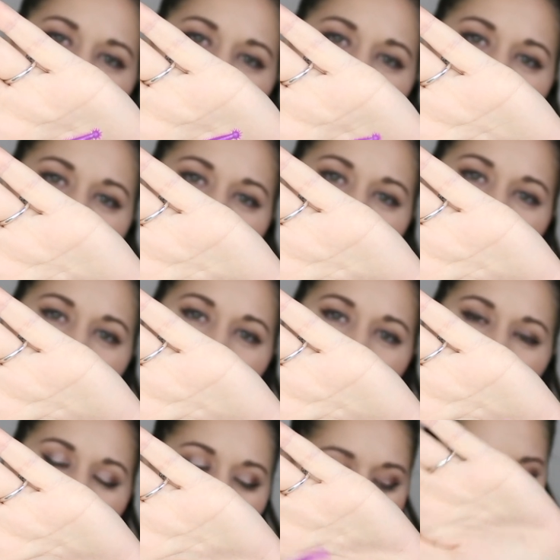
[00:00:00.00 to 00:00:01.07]
which is pretty
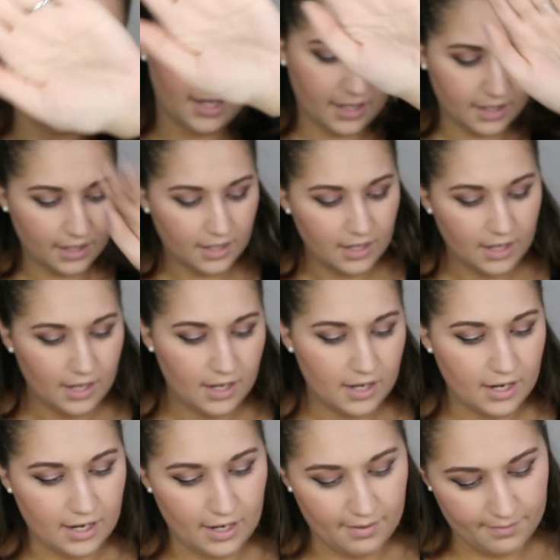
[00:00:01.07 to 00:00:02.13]
unique.
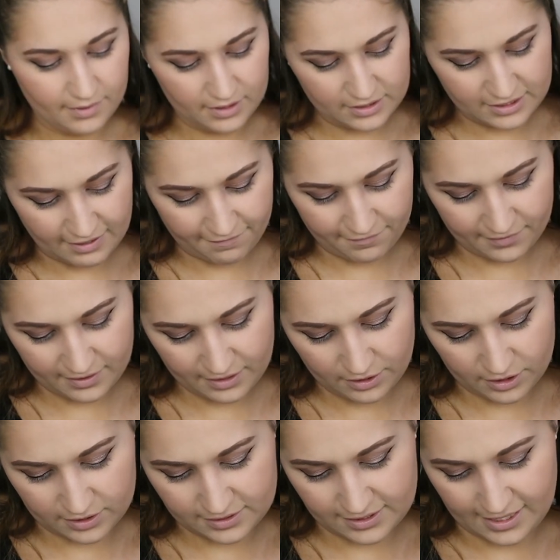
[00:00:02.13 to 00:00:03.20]
Definitely
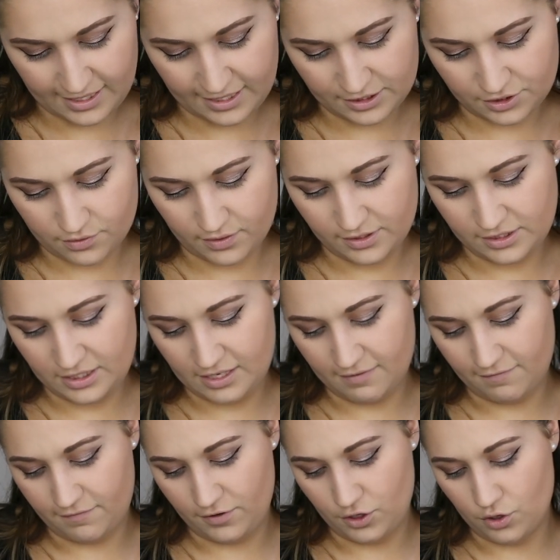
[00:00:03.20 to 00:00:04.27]
looks like it's going to
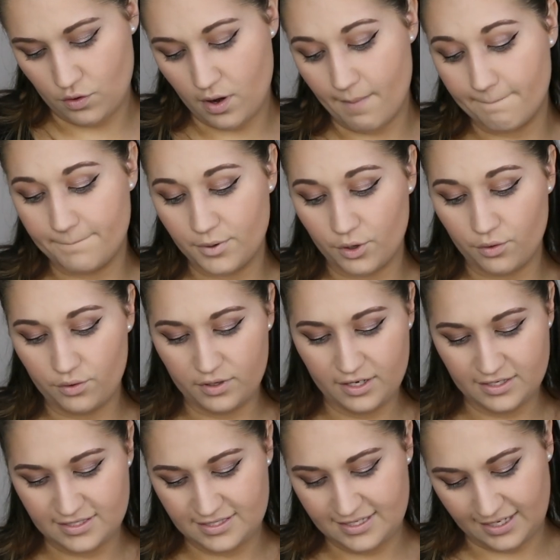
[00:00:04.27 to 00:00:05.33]
give you bold,
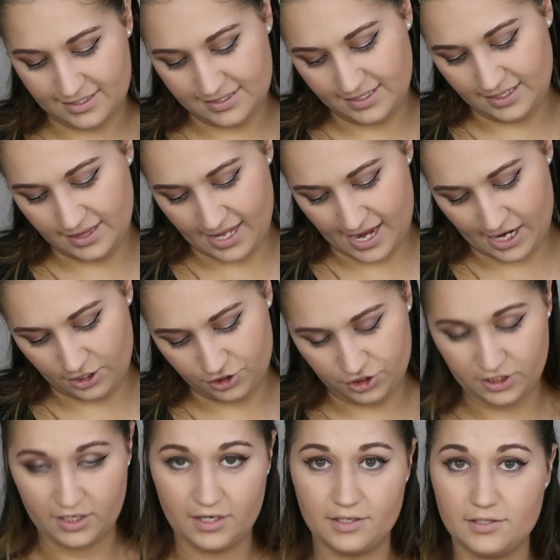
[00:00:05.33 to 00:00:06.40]
sexy
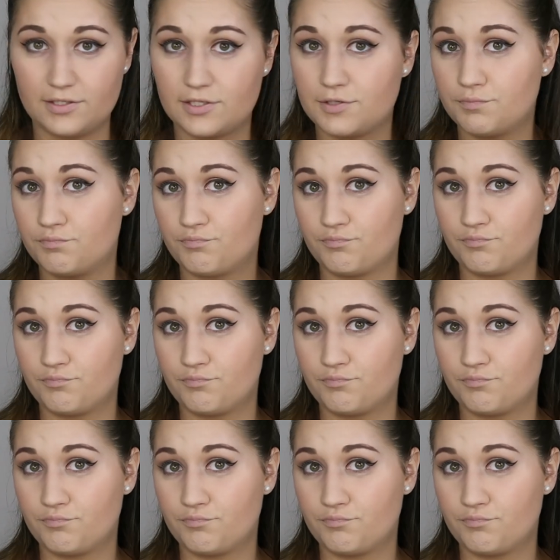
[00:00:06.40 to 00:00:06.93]
lashes.